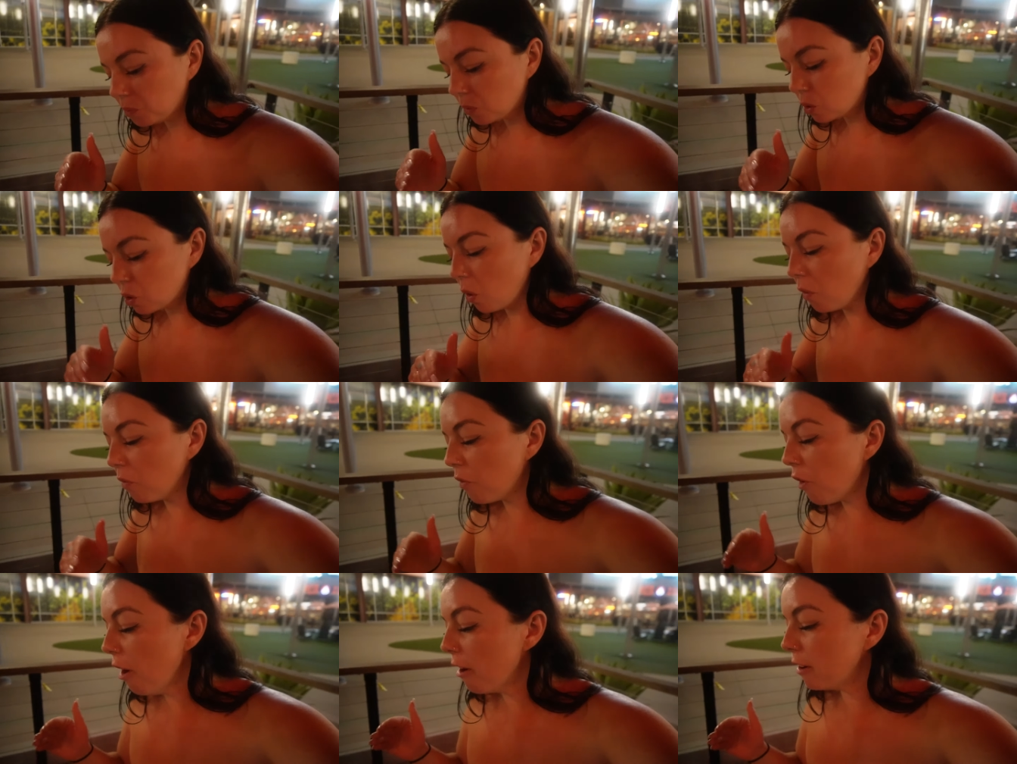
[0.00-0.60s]
So
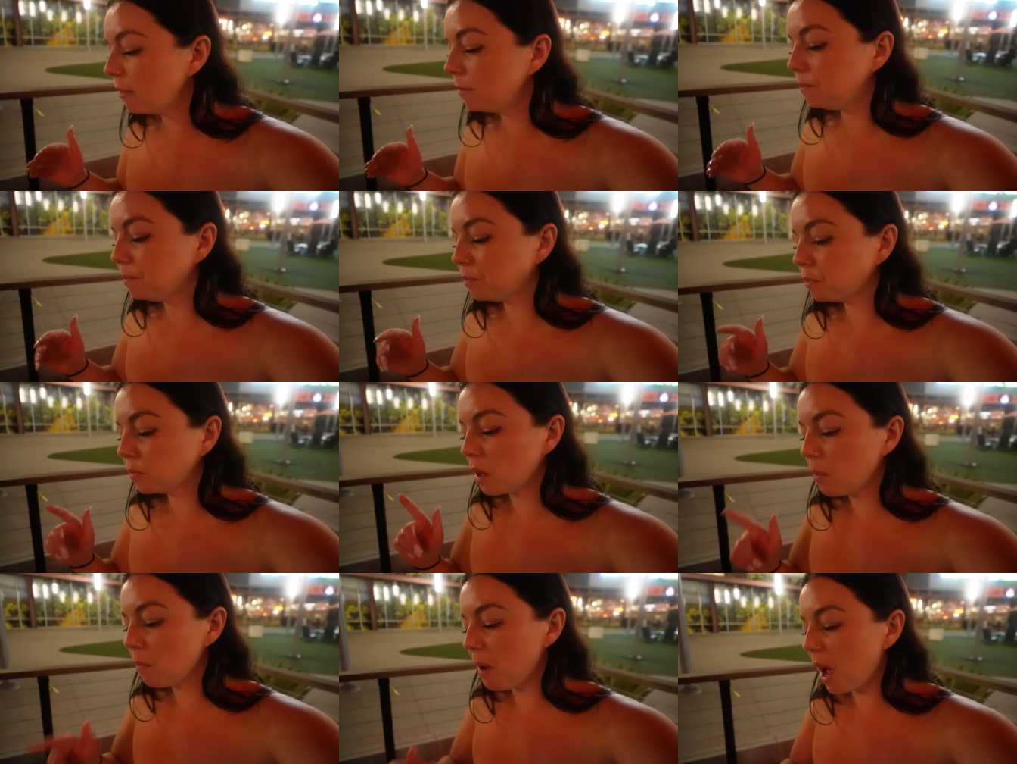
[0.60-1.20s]
far,
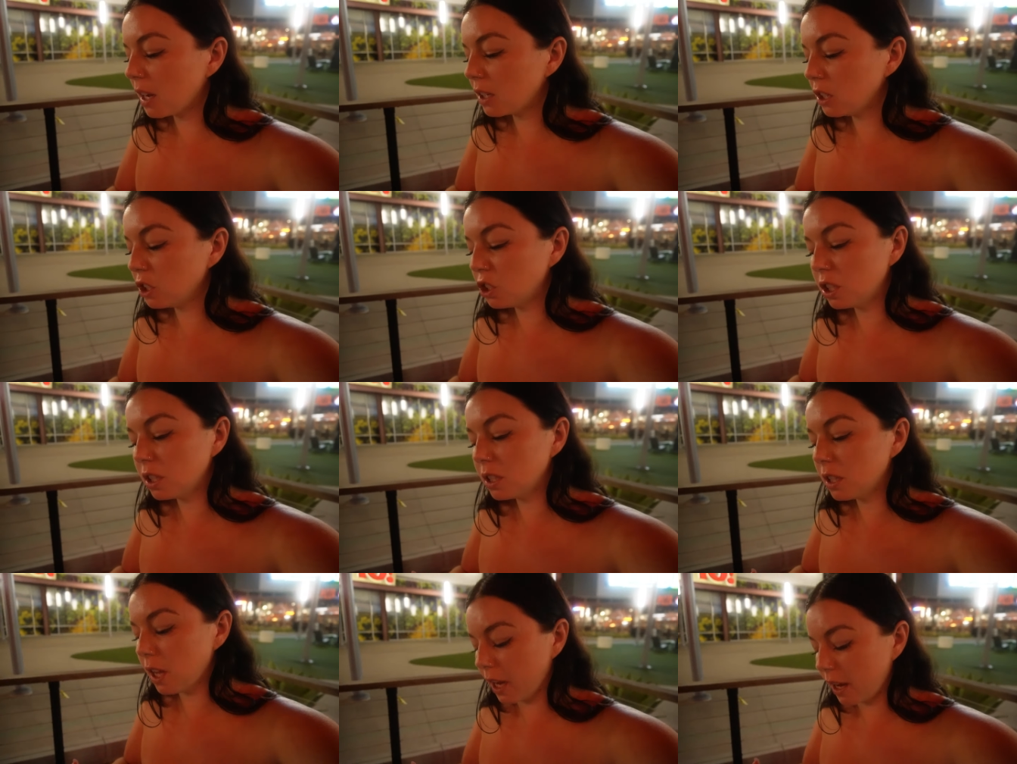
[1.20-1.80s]
mac and
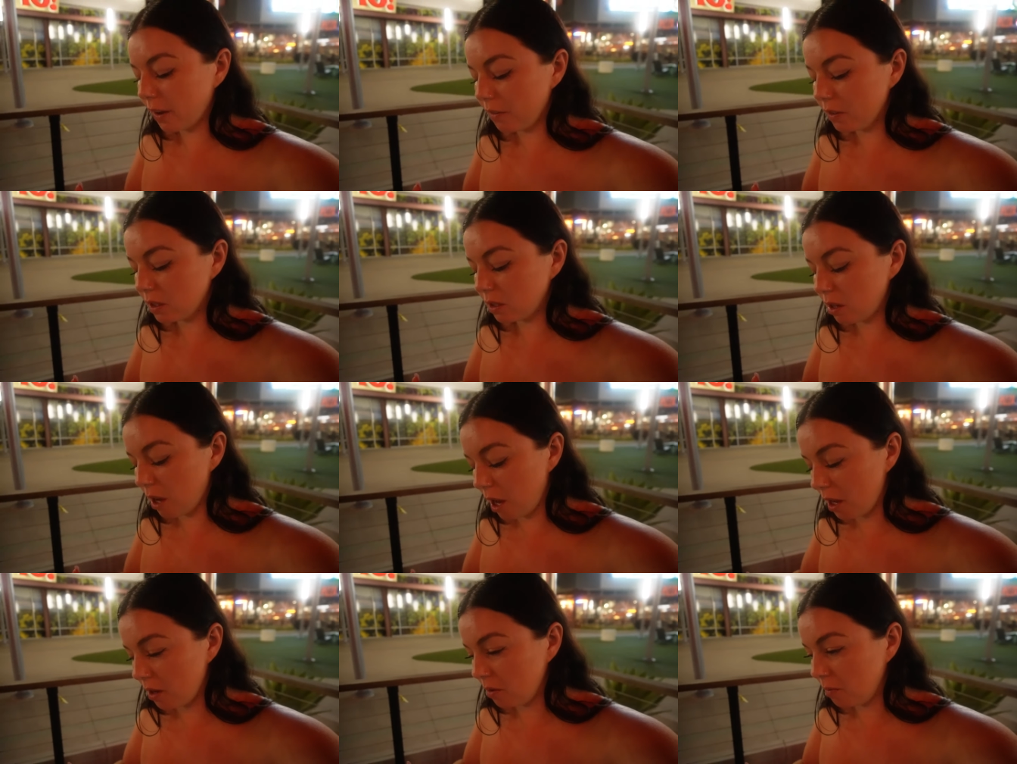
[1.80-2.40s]
cheese, I give it
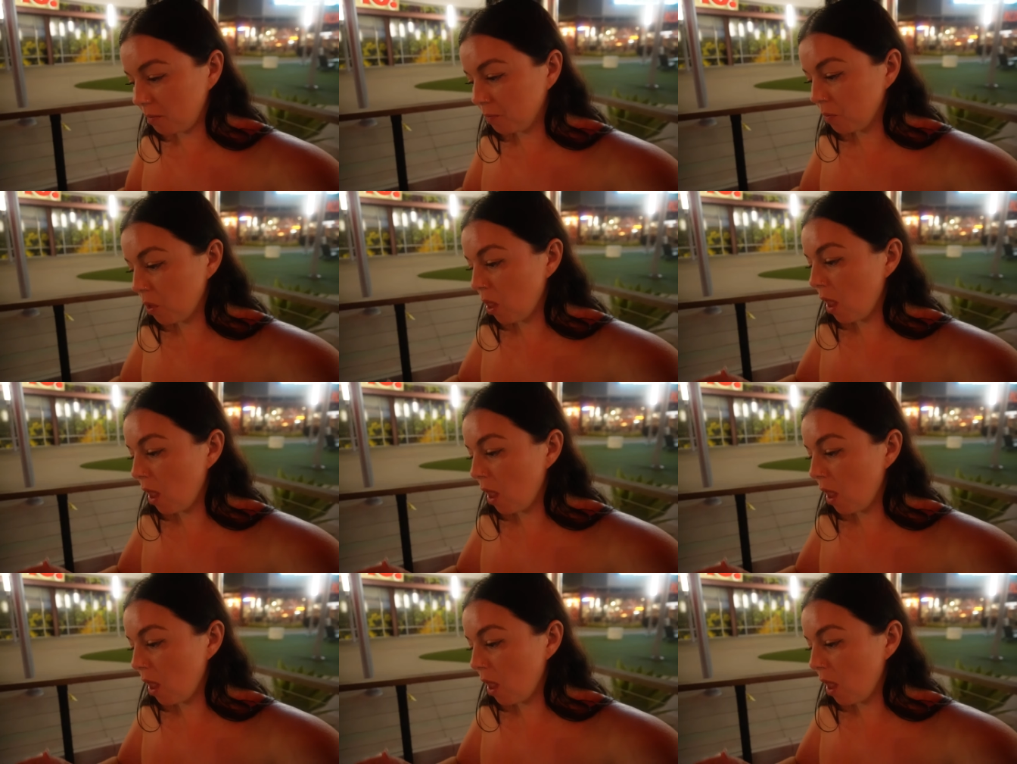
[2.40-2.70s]
10.